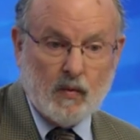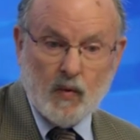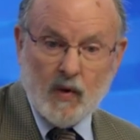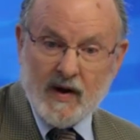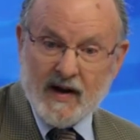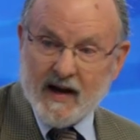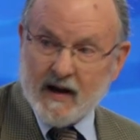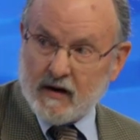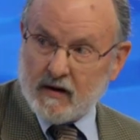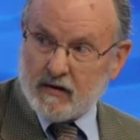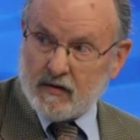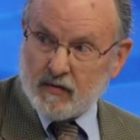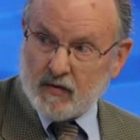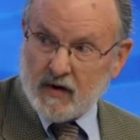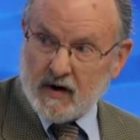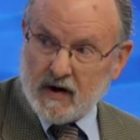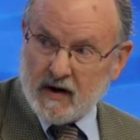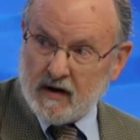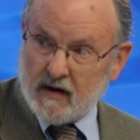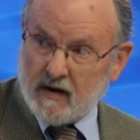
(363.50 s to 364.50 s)
one out of
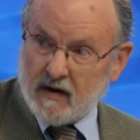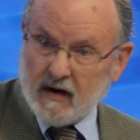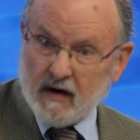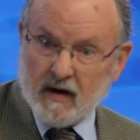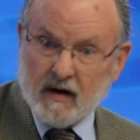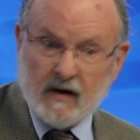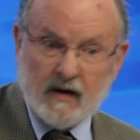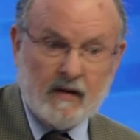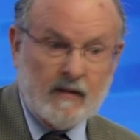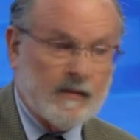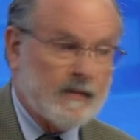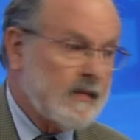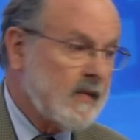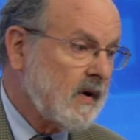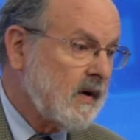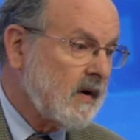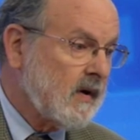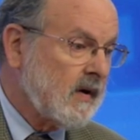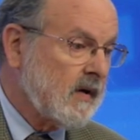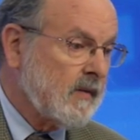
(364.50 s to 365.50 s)
three uh,
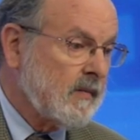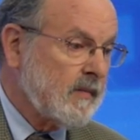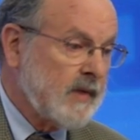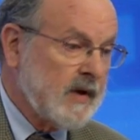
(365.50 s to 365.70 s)
uh,